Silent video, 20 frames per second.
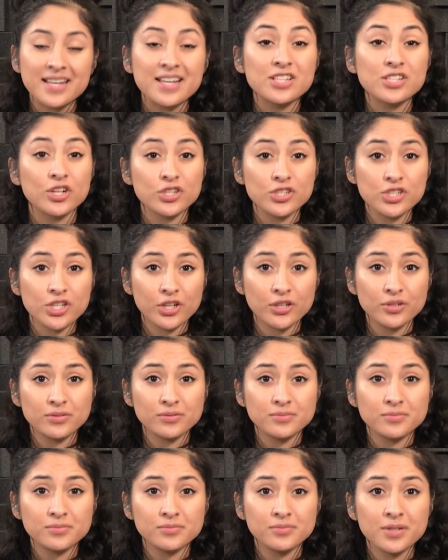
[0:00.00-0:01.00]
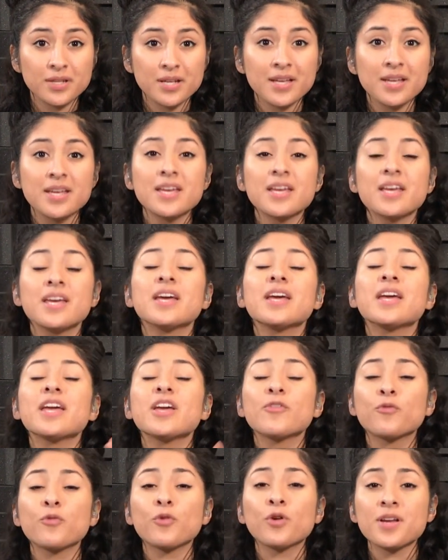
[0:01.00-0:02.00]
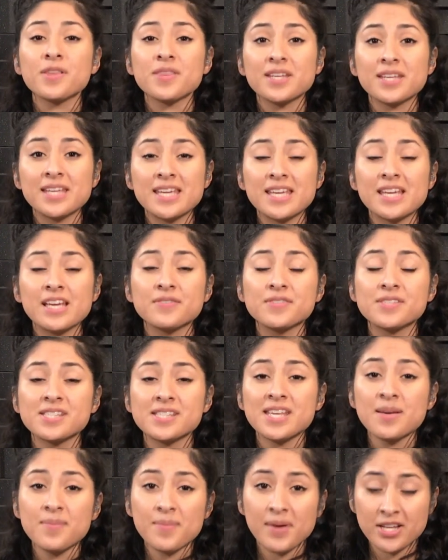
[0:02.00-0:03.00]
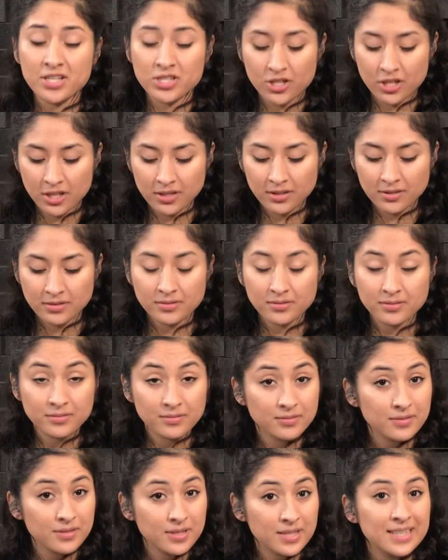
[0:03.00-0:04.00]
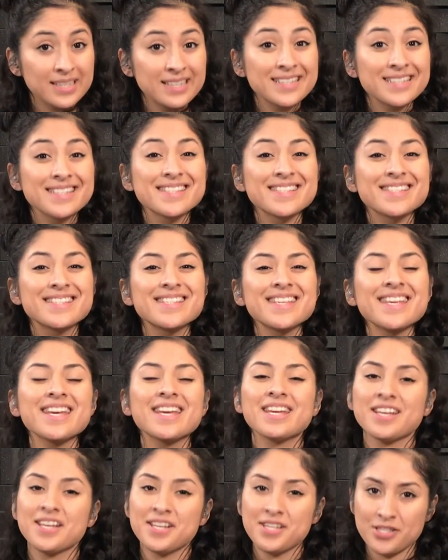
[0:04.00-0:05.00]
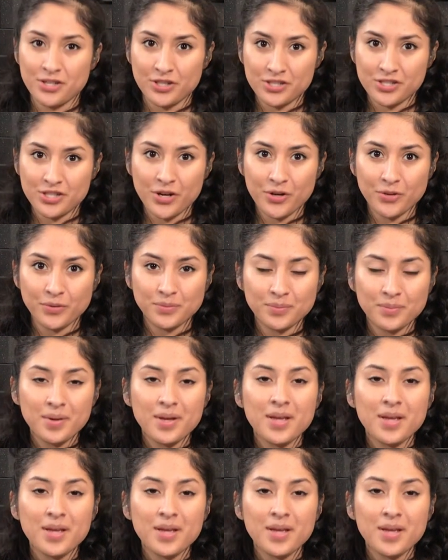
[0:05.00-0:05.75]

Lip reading: is our do. If we're in the key of C major, C is our do.